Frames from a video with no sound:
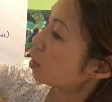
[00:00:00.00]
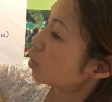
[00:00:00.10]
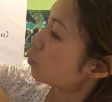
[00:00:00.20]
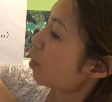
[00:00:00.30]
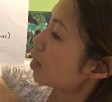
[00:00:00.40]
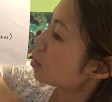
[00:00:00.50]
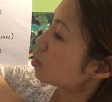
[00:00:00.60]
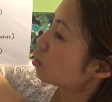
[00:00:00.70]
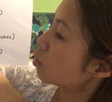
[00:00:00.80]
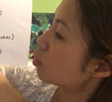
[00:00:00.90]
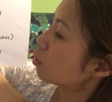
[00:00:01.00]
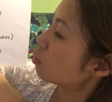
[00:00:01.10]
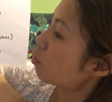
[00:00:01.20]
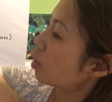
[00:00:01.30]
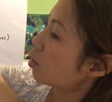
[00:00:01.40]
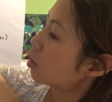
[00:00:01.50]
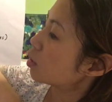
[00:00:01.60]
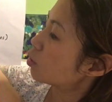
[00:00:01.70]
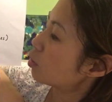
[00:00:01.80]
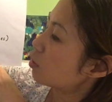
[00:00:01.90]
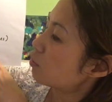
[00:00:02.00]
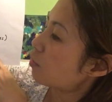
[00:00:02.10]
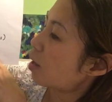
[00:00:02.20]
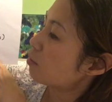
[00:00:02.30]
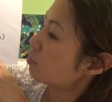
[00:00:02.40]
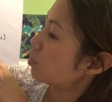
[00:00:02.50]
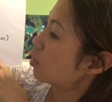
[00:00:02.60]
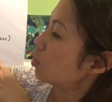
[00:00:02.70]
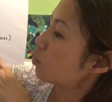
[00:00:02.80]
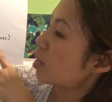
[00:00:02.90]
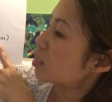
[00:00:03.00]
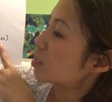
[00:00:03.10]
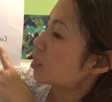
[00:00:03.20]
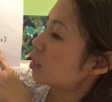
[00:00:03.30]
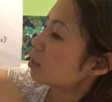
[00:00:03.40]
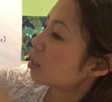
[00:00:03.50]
US to $1.25 USD.